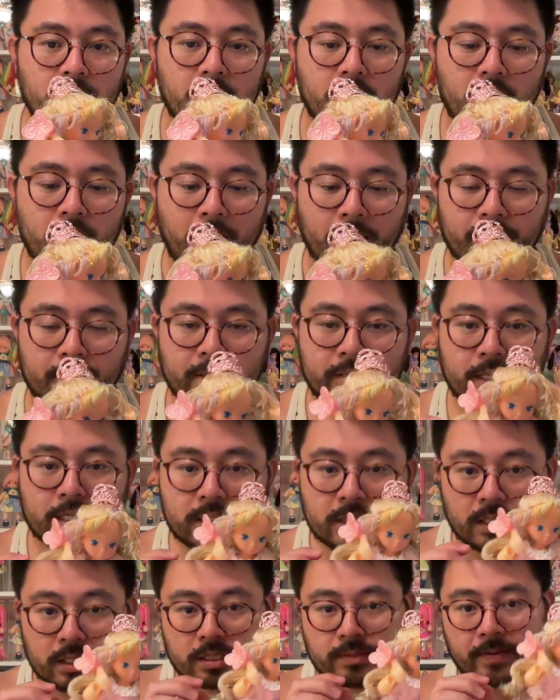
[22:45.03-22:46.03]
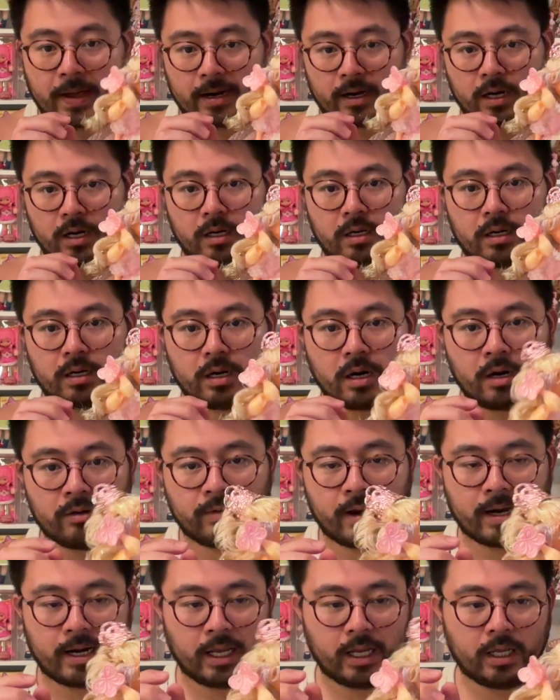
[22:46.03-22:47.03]
Okay, this looks better
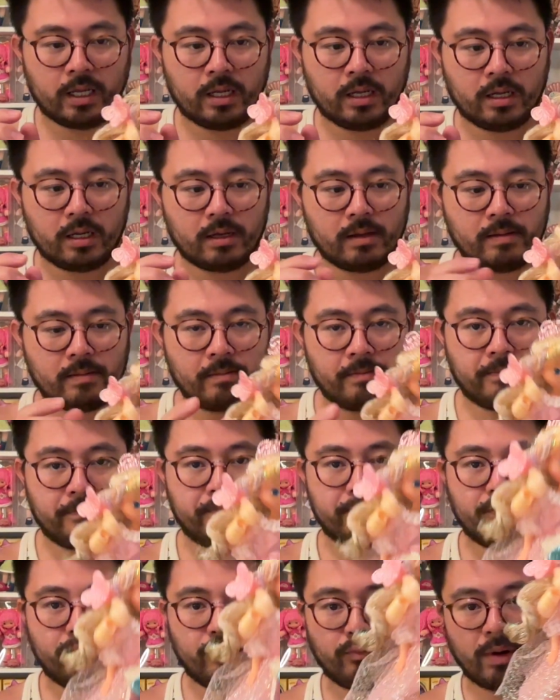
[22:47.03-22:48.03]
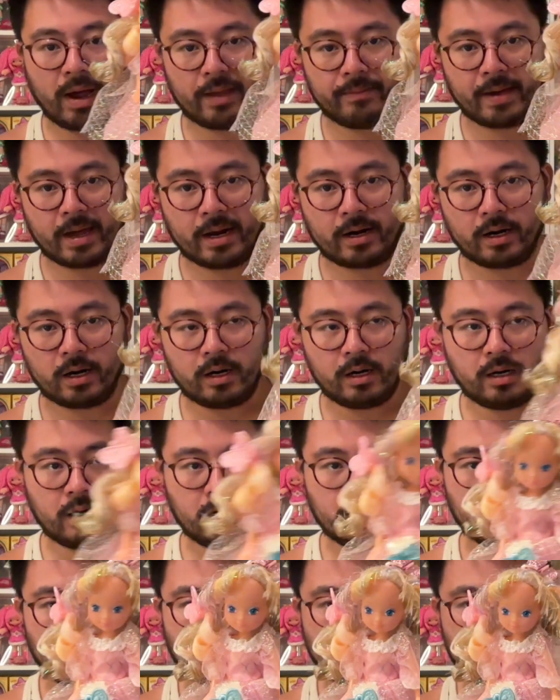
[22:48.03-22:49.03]
already. Way better.
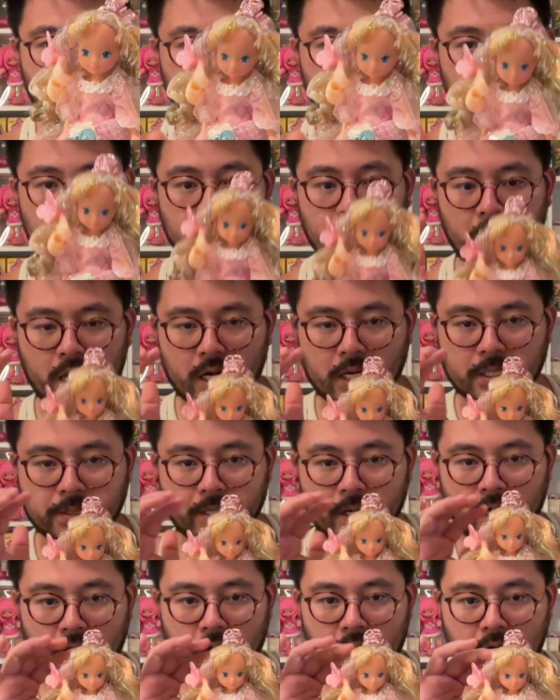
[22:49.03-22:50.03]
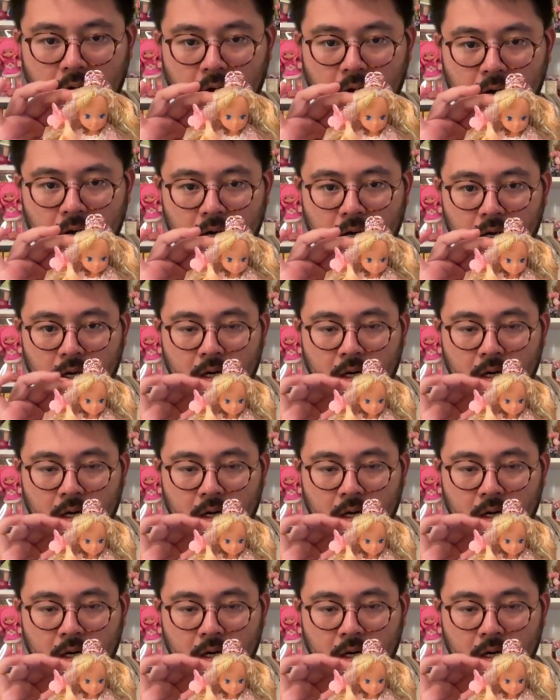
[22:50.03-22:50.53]
Do we love her?